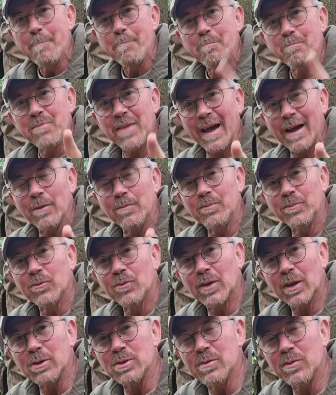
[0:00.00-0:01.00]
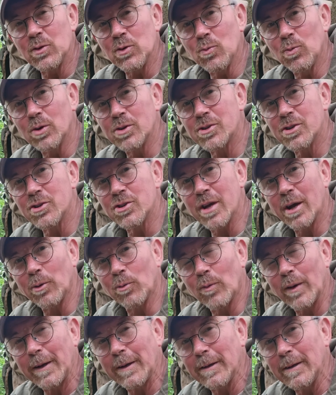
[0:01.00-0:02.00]
Now, for those of you who watch the channel
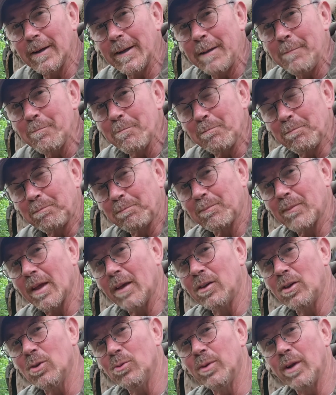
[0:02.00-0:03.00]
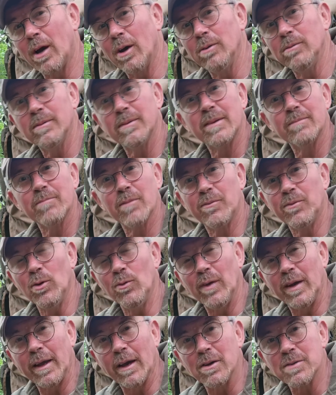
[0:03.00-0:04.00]
regularly, you'll know a few
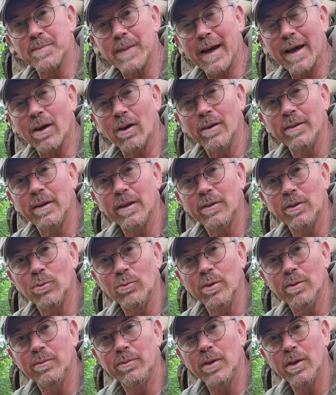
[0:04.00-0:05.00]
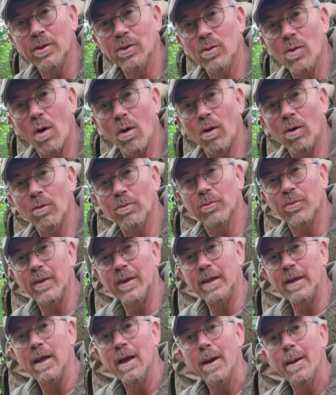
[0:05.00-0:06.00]
videos back I did the review of
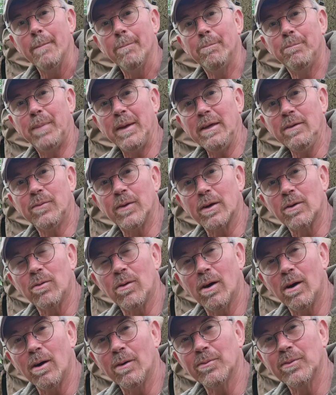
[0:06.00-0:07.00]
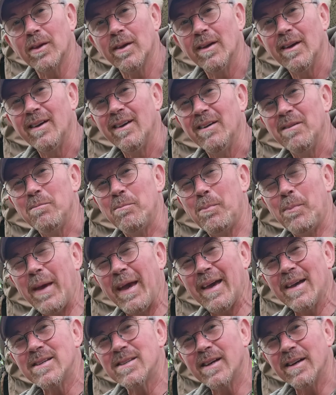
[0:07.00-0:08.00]
the Beavercraft
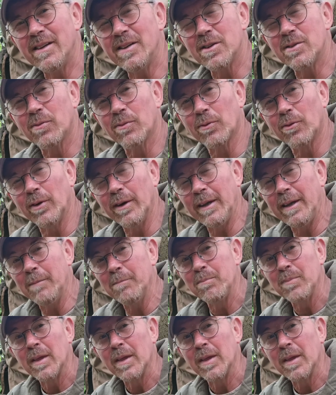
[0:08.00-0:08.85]
BSH3